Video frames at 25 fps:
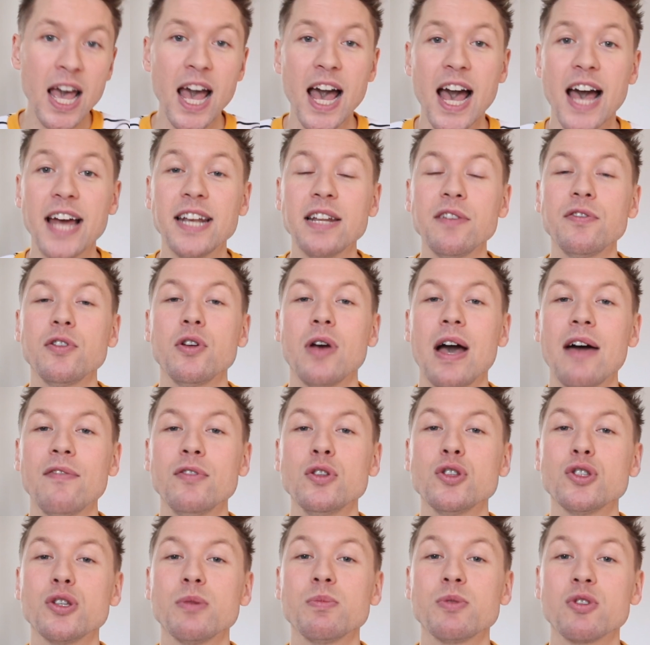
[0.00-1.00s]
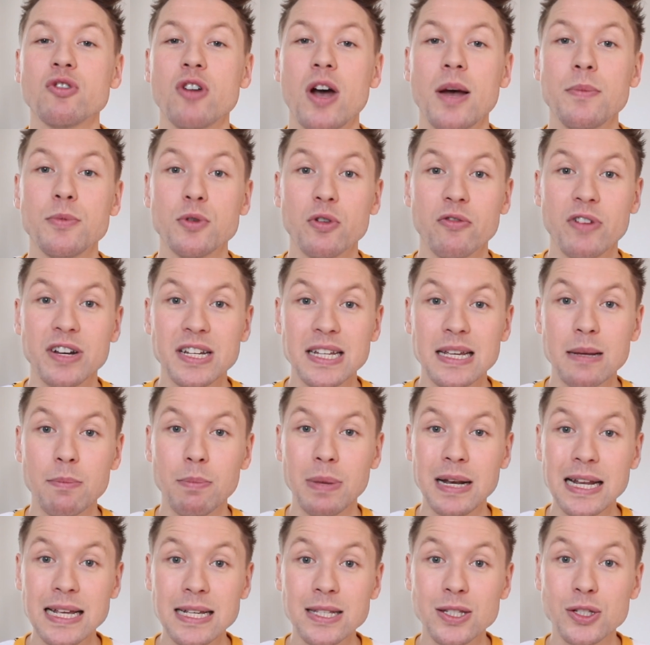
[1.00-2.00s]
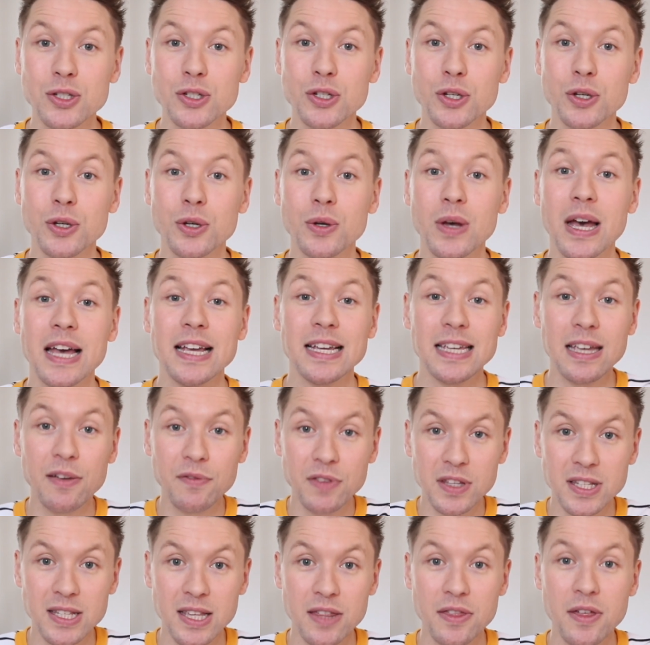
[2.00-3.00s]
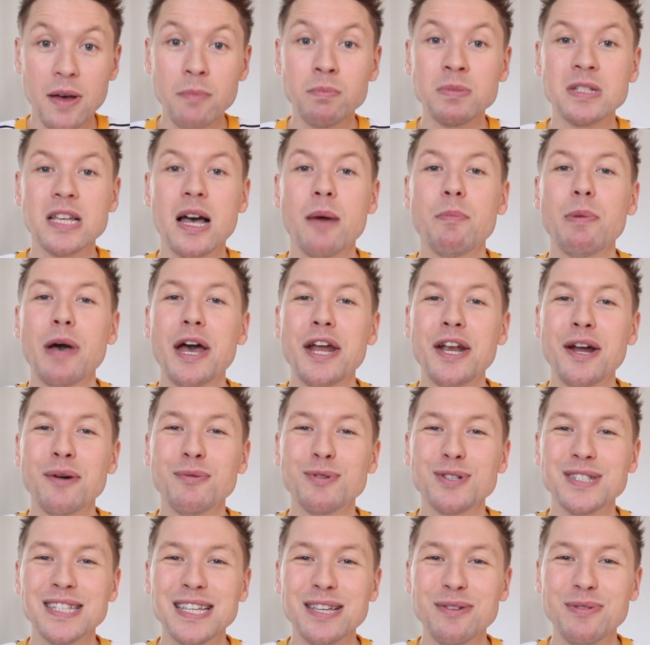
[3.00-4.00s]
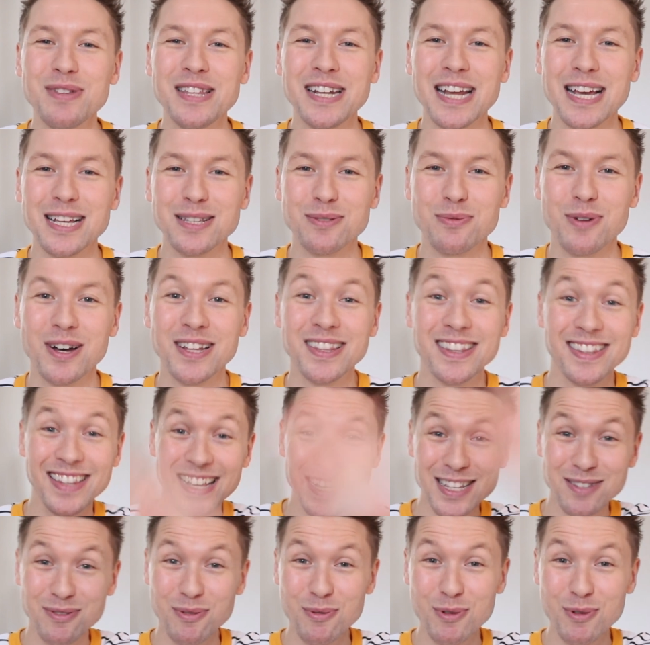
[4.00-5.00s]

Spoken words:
And if you haven't subscribed already, please do and give this a thumbs up. And I will see you in the next one. Thanks for